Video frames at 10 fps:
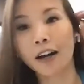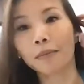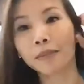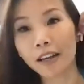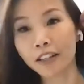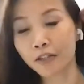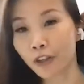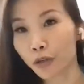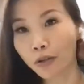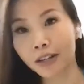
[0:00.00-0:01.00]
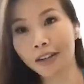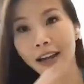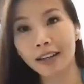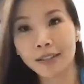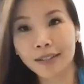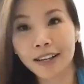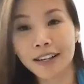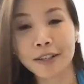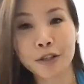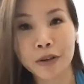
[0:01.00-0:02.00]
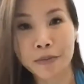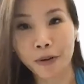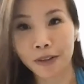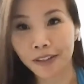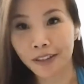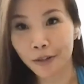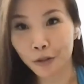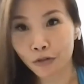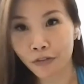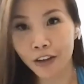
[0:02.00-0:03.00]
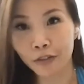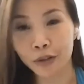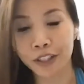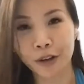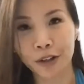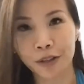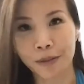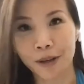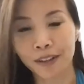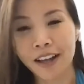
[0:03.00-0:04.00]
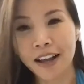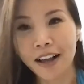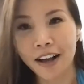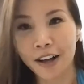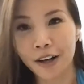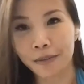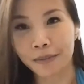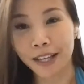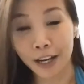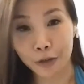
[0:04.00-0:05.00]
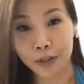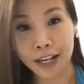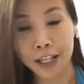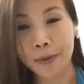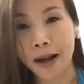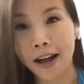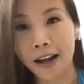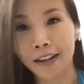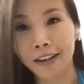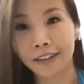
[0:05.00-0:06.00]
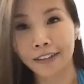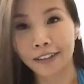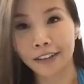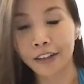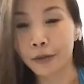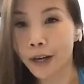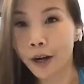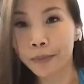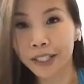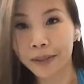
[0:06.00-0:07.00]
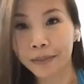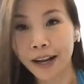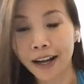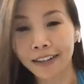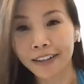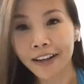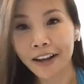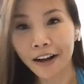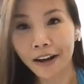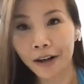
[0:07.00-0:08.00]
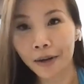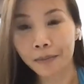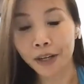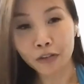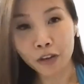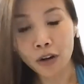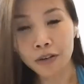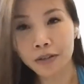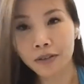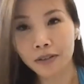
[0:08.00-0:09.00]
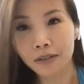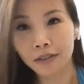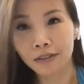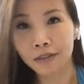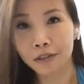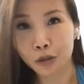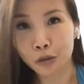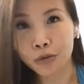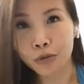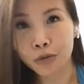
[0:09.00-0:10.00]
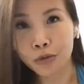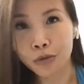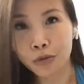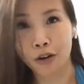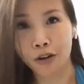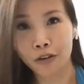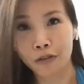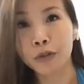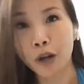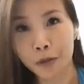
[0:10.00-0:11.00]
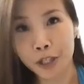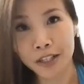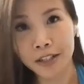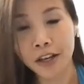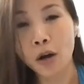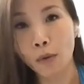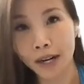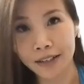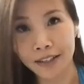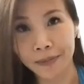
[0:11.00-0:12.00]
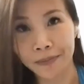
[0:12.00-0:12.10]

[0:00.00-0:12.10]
Yes, for sure. Exercise is so important, and so far I've only talked about the exercise part and the well-being part. But of course, choose your food options wisely.